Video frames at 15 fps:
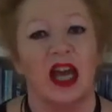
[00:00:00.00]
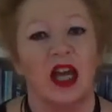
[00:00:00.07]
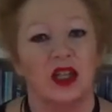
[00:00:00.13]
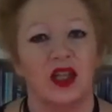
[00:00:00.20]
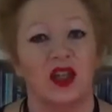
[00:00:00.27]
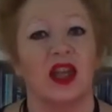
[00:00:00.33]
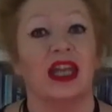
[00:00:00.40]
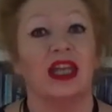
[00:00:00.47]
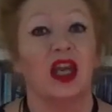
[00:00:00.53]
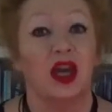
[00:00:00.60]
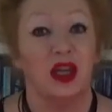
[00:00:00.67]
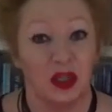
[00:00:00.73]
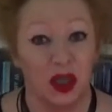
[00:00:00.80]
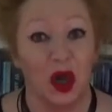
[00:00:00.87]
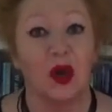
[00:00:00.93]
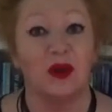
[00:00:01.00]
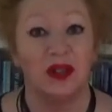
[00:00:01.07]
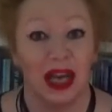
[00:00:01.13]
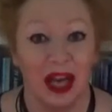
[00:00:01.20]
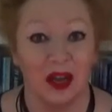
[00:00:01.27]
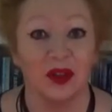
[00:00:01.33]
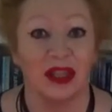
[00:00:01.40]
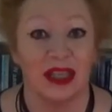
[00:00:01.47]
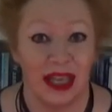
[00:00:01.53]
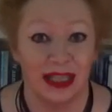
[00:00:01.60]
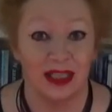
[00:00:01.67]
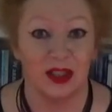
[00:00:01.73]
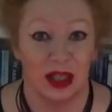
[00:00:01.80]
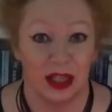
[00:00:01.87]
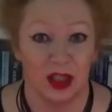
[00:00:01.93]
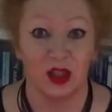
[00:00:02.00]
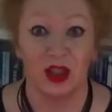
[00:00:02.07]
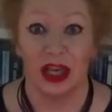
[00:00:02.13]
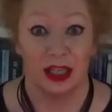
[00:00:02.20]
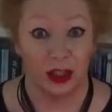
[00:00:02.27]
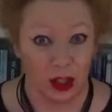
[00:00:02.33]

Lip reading: to then go down the next set of stairs.